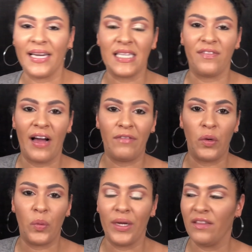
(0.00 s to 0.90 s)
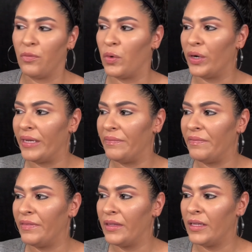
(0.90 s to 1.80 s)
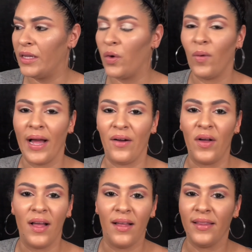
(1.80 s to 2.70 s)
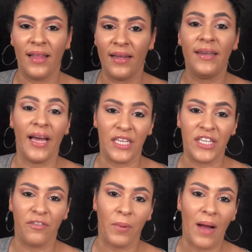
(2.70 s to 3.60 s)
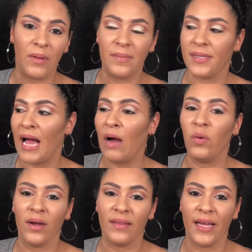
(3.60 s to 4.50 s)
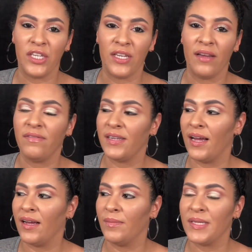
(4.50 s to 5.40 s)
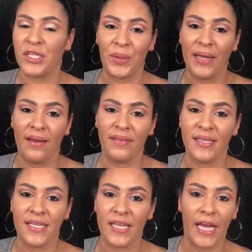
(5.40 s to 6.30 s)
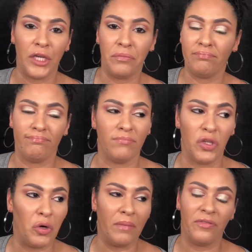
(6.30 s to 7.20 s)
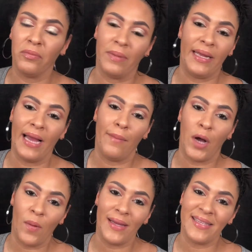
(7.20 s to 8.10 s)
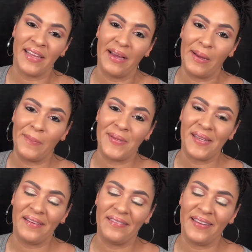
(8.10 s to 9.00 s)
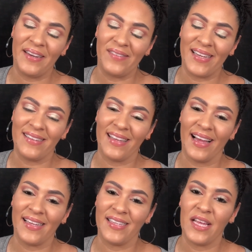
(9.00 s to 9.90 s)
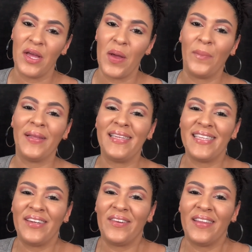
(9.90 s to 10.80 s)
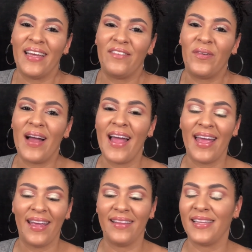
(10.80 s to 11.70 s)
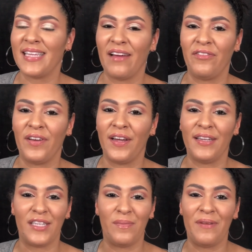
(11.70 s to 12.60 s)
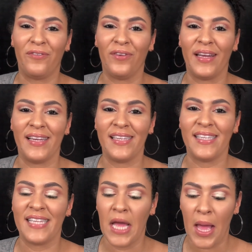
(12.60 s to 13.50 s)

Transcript: it's 5:01 in the morning. Wow, night shift problems. I work night shift. So yeah, this is like norm for me. I'm always up. So anyways, guys, please enter the giveaway. Let's have fun. Let's be friends.